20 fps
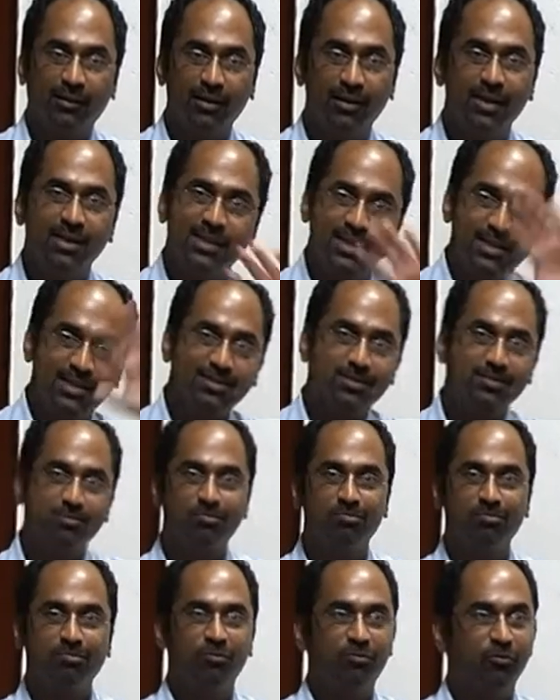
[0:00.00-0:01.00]
Is this
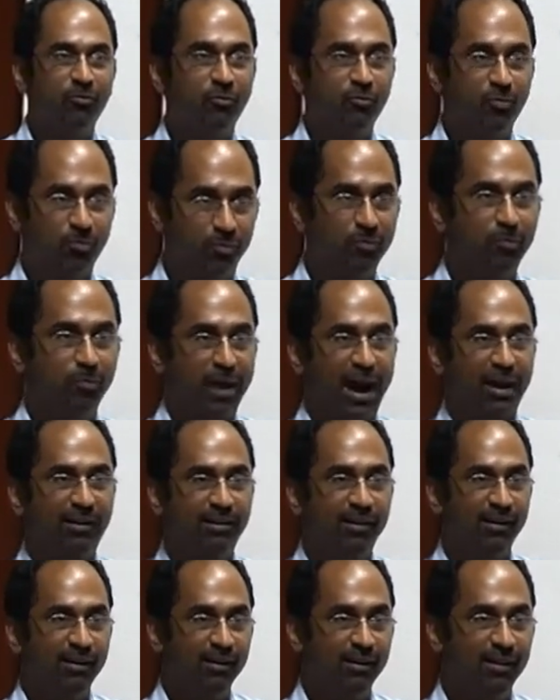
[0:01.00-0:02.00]

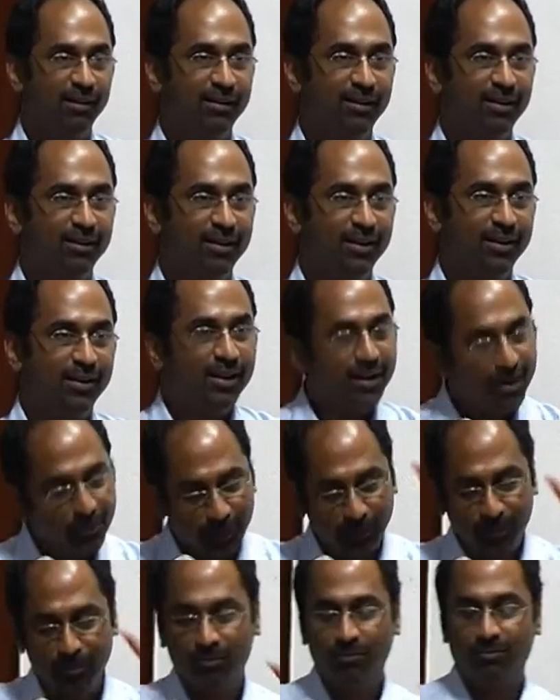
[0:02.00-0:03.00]
practical?
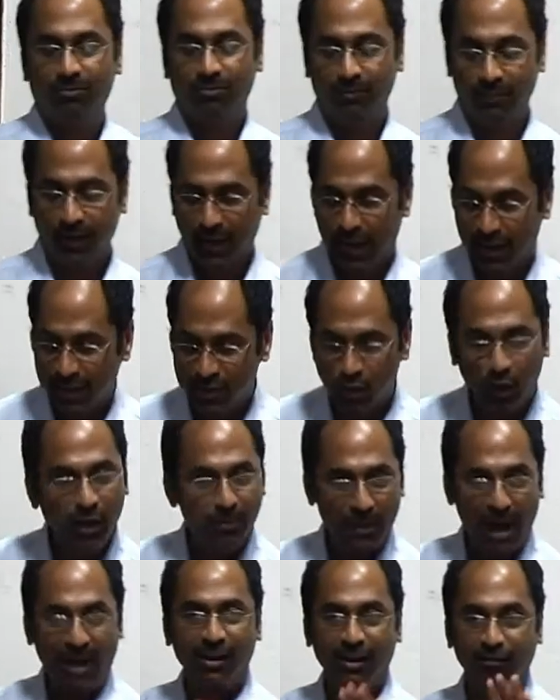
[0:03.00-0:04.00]
Okay, it's only
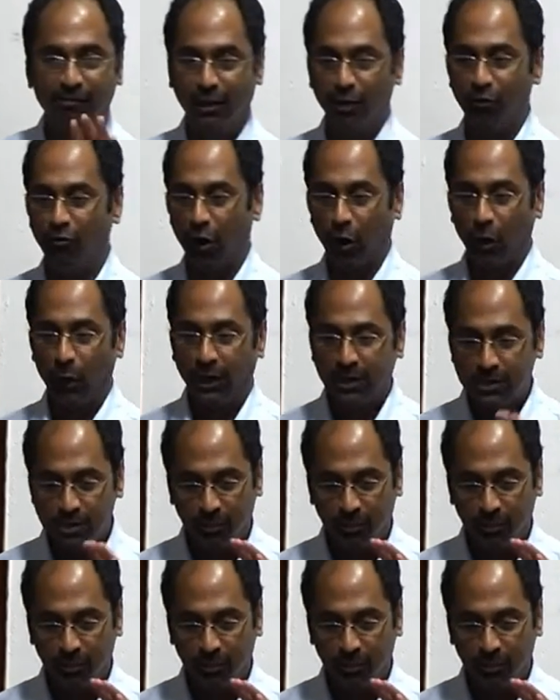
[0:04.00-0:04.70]
practical when you follow it.